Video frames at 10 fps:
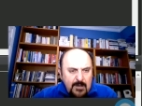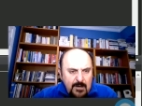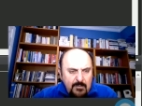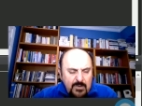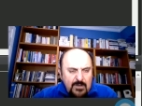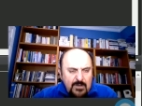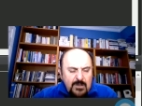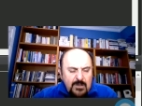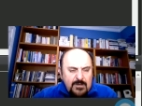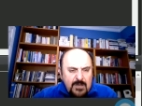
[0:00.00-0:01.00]
with the
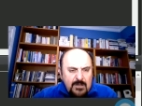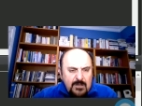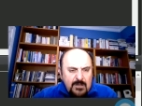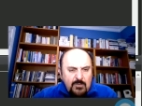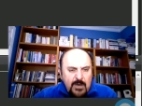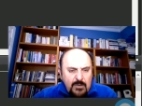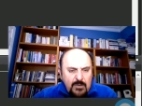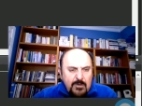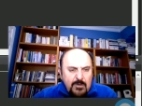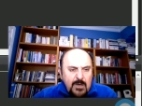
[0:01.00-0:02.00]
resultant
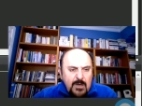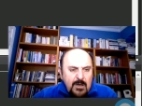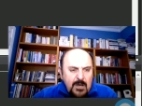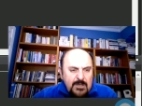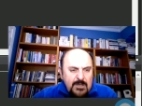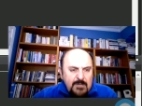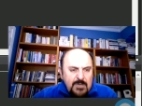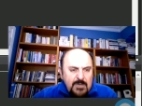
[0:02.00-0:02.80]
value, I simply